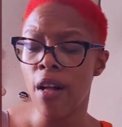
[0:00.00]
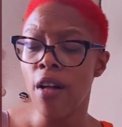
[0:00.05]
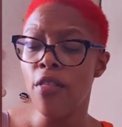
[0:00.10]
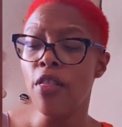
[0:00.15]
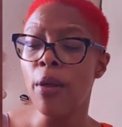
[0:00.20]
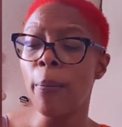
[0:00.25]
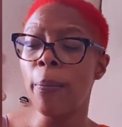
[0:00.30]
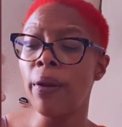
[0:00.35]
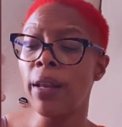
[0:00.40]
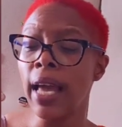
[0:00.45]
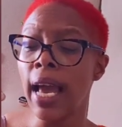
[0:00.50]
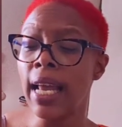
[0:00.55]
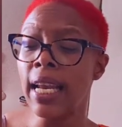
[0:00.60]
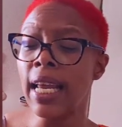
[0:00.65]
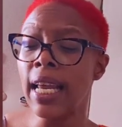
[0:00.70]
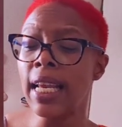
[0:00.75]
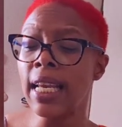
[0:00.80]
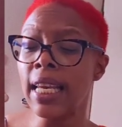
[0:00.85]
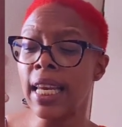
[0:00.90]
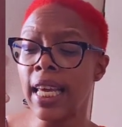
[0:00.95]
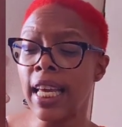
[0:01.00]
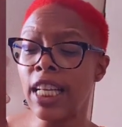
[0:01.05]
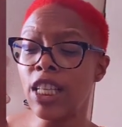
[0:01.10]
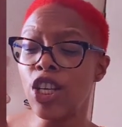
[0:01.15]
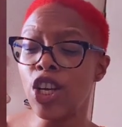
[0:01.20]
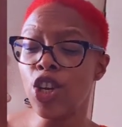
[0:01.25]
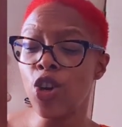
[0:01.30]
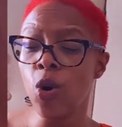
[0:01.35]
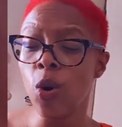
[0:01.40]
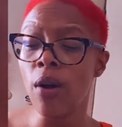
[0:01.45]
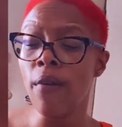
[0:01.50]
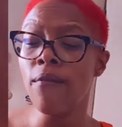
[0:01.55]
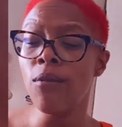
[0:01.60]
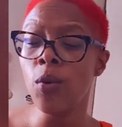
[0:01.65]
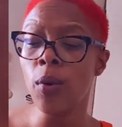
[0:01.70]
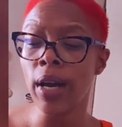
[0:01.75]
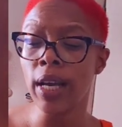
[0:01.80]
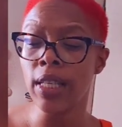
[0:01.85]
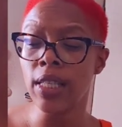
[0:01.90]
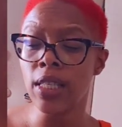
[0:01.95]
The planet needs your
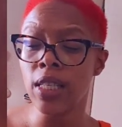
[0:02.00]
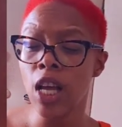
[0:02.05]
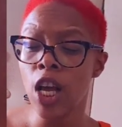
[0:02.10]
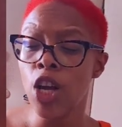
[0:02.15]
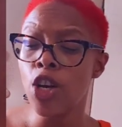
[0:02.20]
voice,